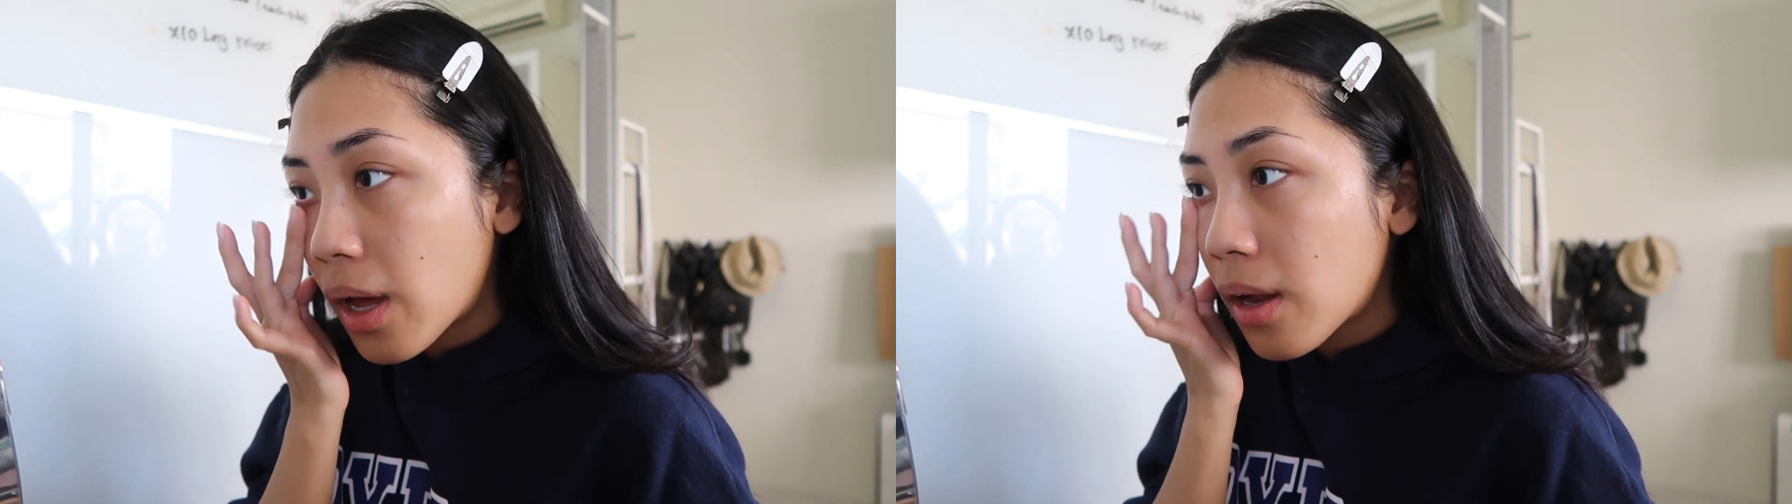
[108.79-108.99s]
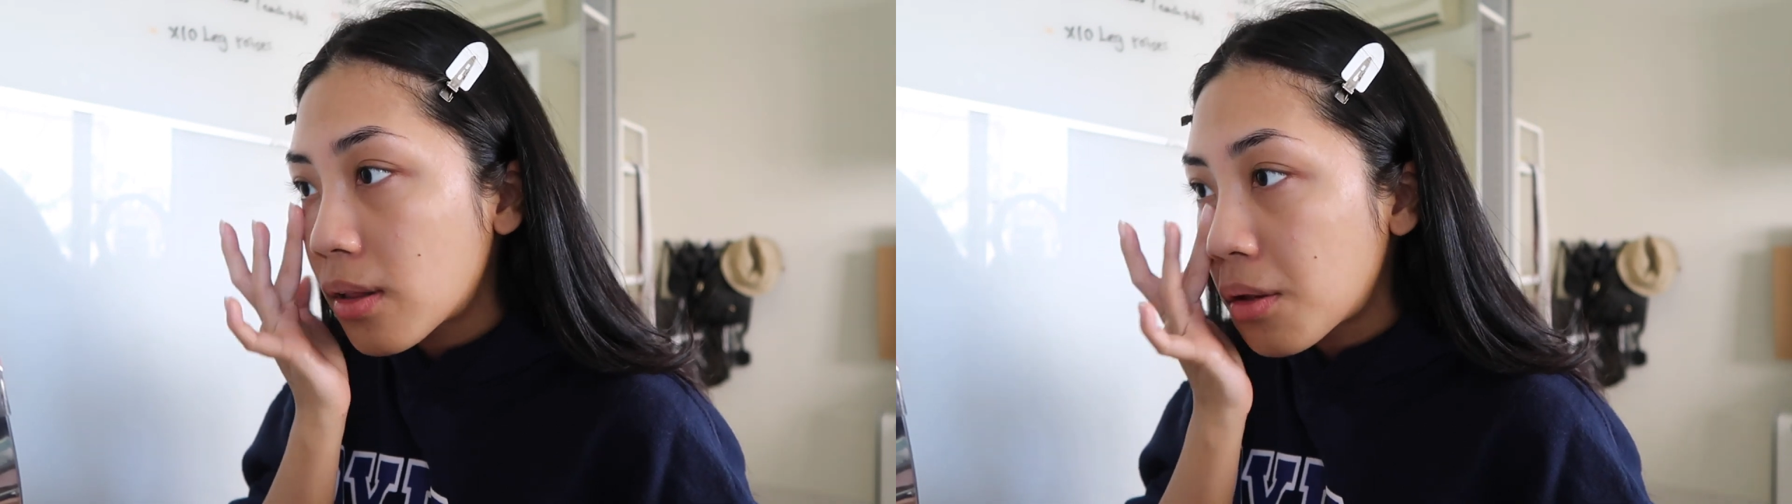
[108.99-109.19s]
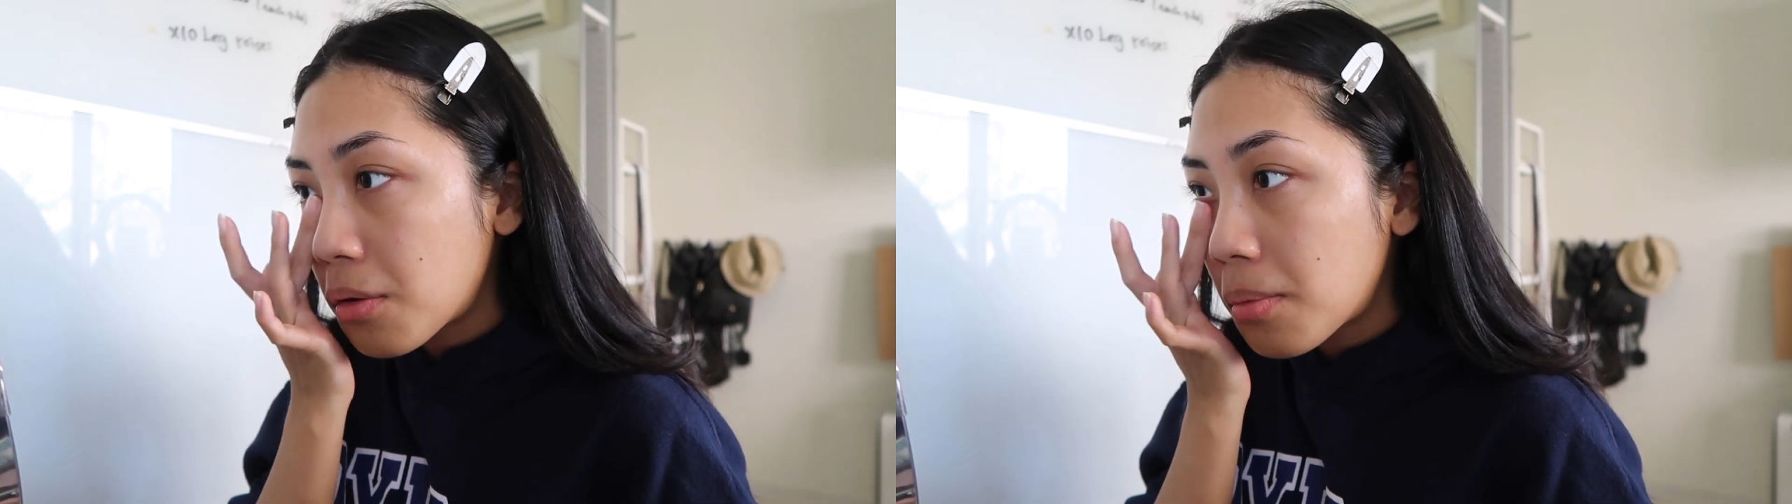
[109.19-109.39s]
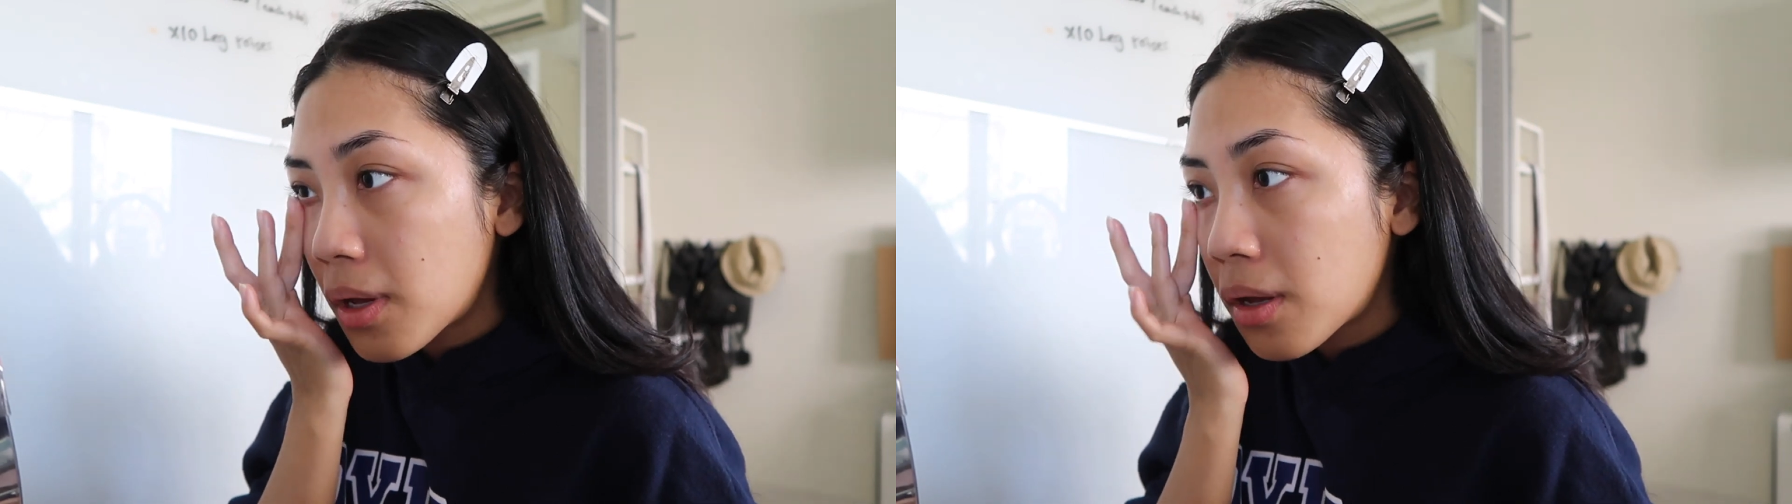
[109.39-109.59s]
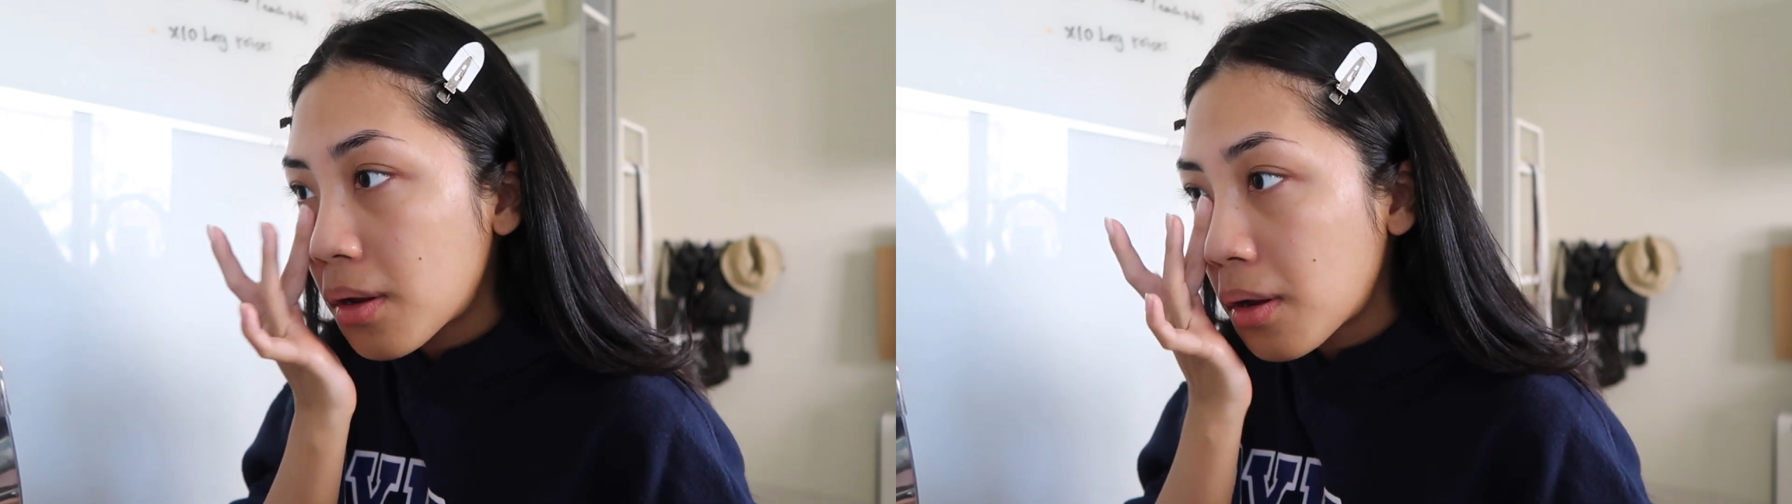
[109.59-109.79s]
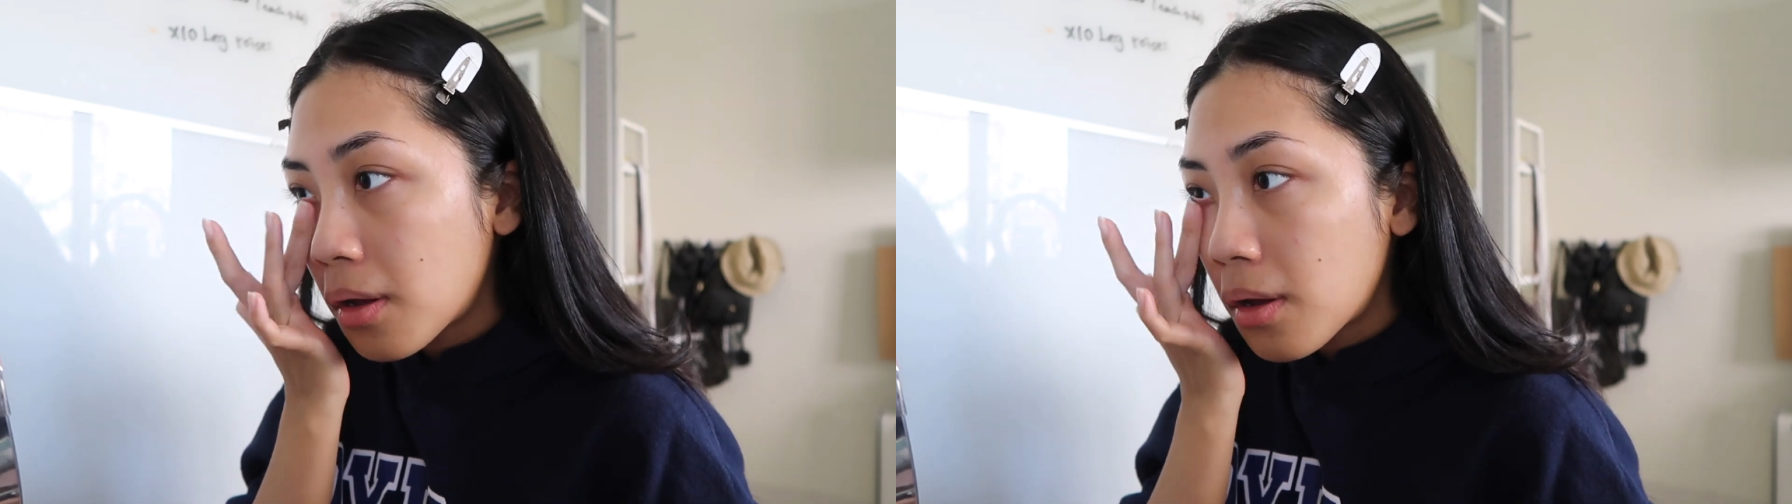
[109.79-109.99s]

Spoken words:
that a little bit.